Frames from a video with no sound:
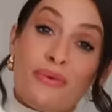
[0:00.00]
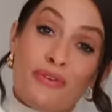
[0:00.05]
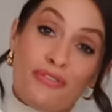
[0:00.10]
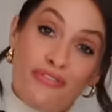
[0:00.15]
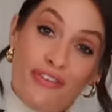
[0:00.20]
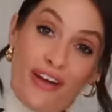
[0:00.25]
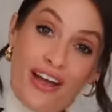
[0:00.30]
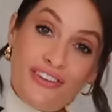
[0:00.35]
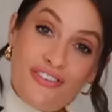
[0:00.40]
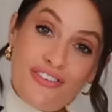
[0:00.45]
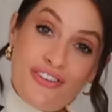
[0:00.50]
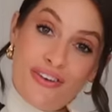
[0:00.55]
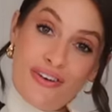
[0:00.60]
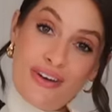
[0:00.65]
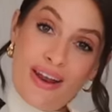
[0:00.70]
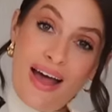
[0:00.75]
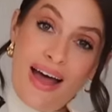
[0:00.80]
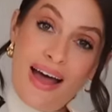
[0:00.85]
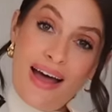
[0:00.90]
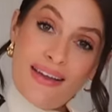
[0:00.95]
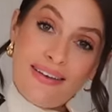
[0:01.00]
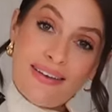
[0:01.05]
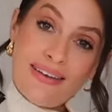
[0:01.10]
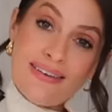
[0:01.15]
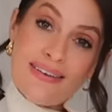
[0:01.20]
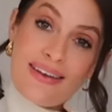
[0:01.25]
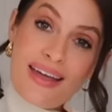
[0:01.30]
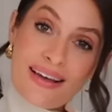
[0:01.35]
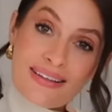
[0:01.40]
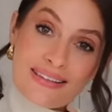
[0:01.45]
with fashion,
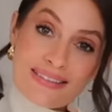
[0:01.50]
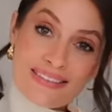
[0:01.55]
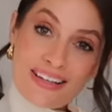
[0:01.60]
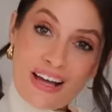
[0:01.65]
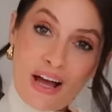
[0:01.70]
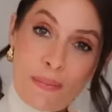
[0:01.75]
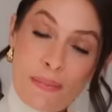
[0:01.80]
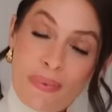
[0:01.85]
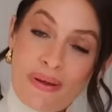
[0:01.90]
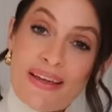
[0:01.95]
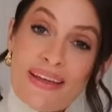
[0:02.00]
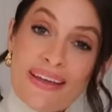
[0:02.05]
and next up